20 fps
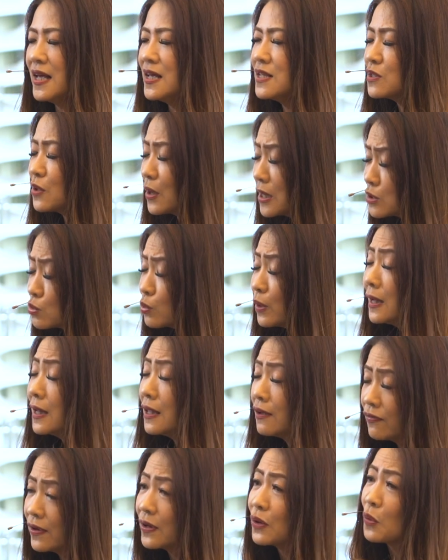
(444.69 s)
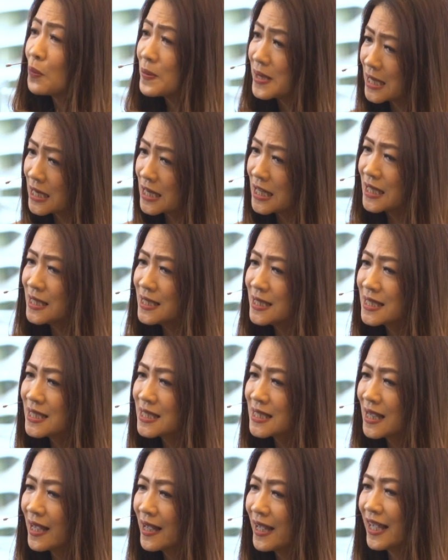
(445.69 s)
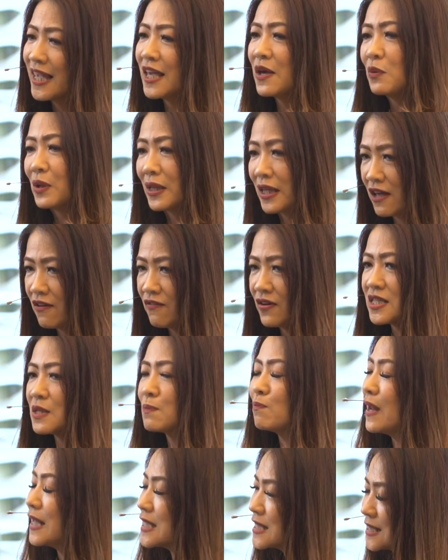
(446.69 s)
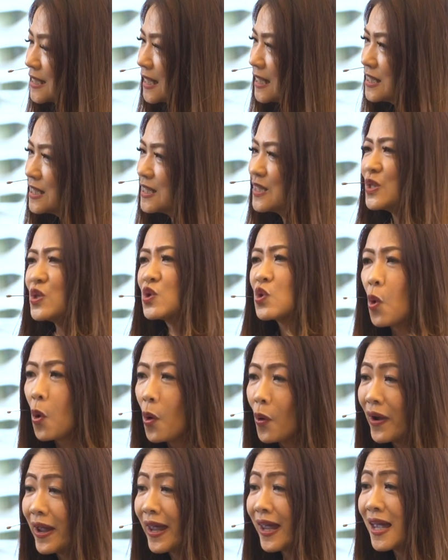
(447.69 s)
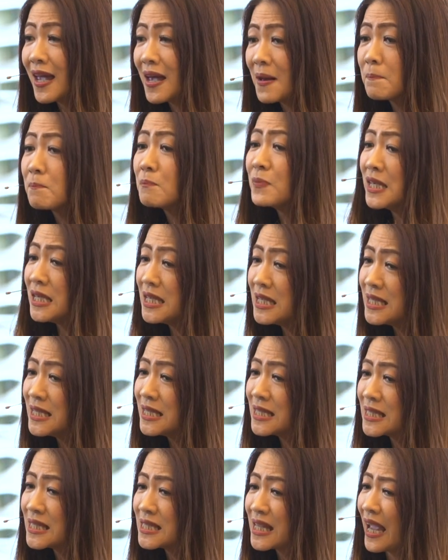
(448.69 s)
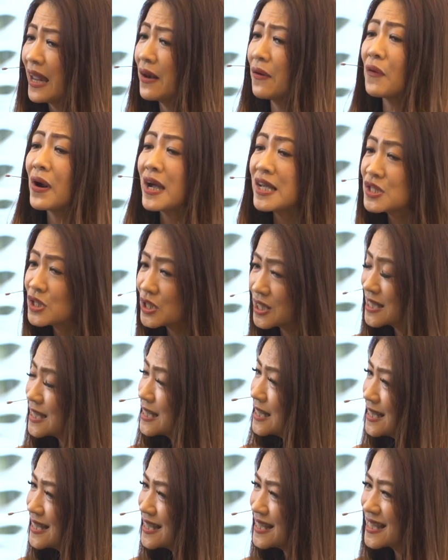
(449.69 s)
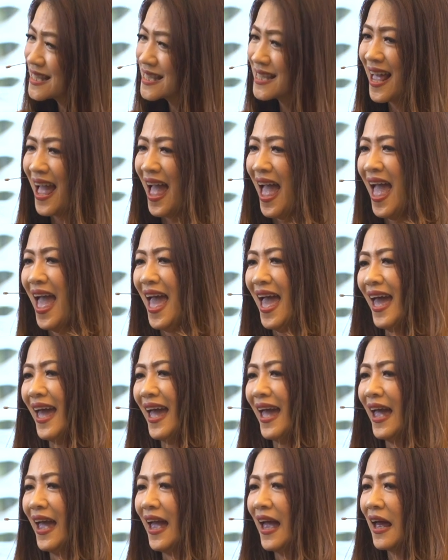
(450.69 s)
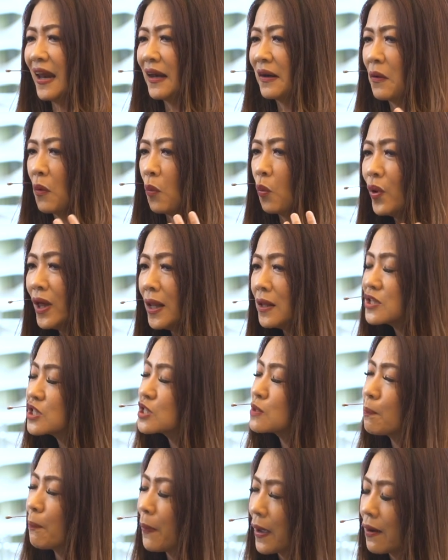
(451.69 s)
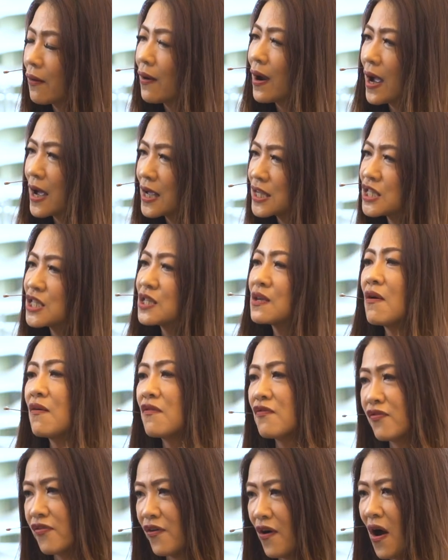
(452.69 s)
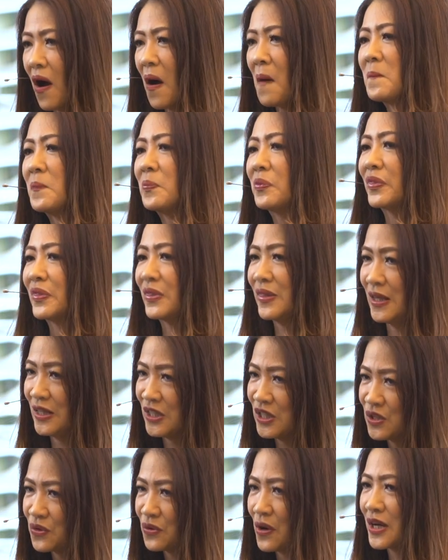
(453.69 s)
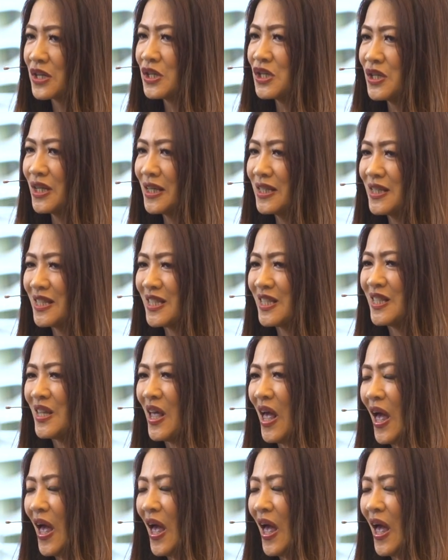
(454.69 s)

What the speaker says: So as we live in obedience, He will give us blessings, joy, peace, and righteousness, and will spare us from destructions.